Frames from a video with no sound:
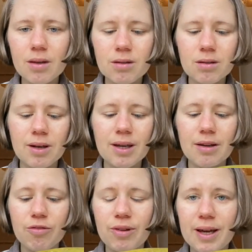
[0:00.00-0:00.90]
So I
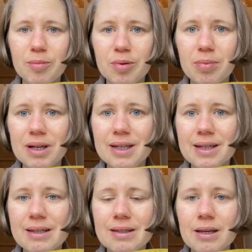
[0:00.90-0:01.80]
get flight
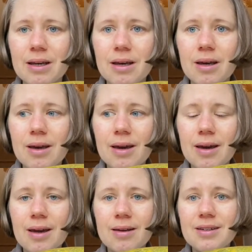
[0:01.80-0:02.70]
papayas
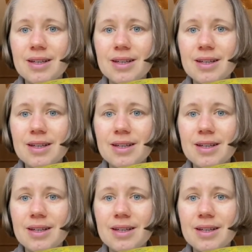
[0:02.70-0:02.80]
and